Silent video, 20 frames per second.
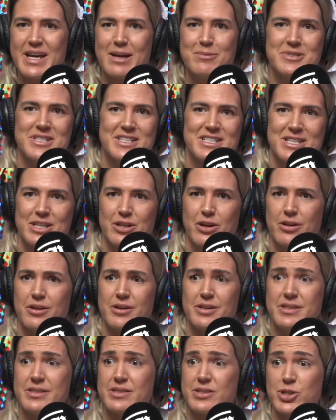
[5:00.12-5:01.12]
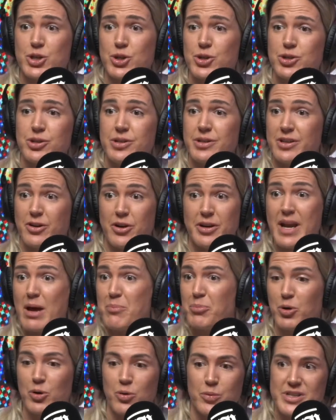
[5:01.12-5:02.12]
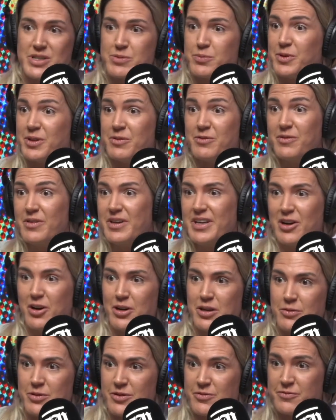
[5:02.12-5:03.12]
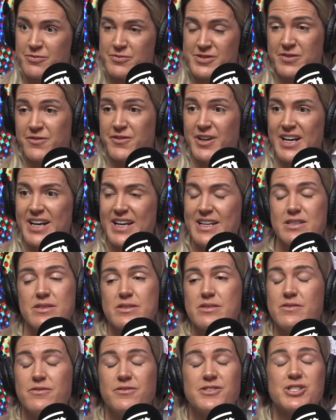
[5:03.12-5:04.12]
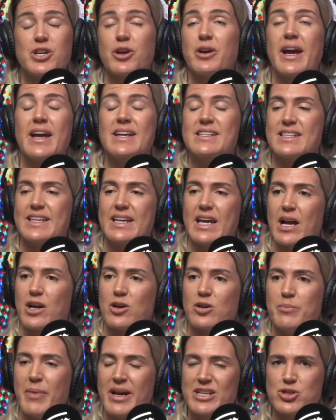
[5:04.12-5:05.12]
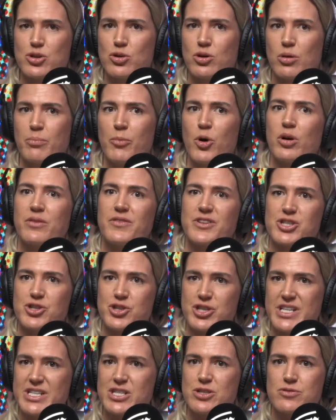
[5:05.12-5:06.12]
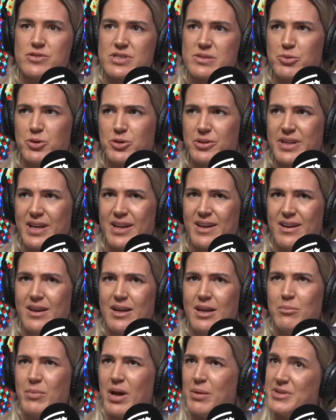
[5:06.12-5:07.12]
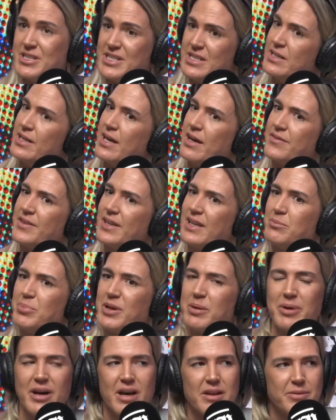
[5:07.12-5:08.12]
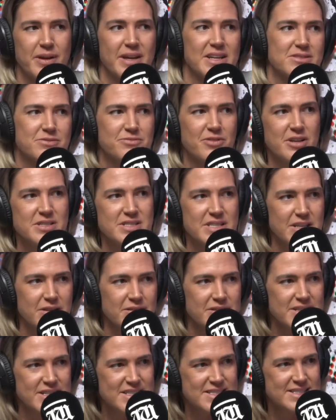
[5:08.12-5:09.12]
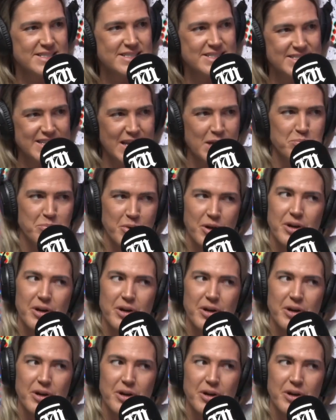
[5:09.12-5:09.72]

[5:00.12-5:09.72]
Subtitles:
tempted to go to, netball, which would, you would fit it in so easily, I could imagine, or more of a traditional sport that maybe didn't have an Olympic pathway? Because, Rosie, you're in the same